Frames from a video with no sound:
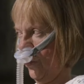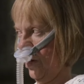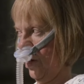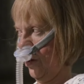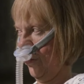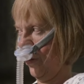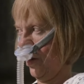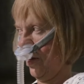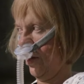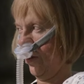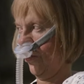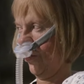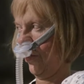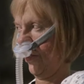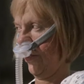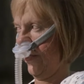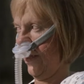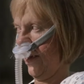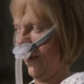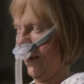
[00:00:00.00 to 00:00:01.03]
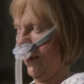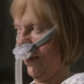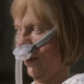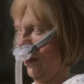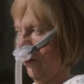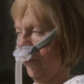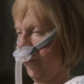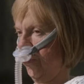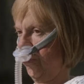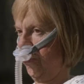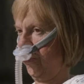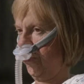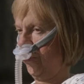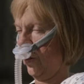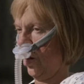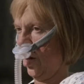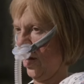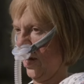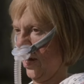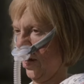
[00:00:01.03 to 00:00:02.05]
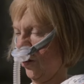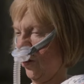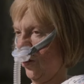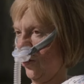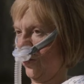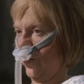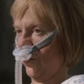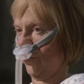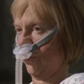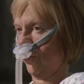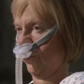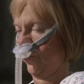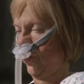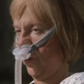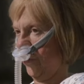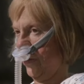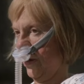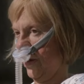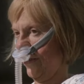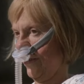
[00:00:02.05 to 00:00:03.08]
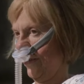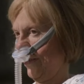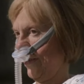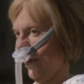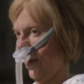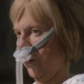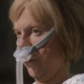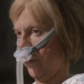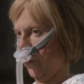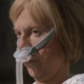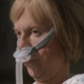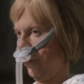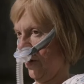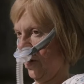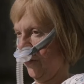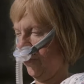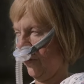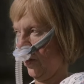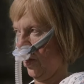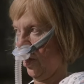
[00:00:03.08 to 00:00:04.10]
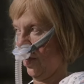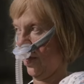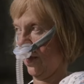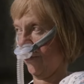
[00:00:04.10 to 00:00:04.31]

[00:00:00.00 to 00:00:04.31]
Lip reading: We were then proud to be disabled people.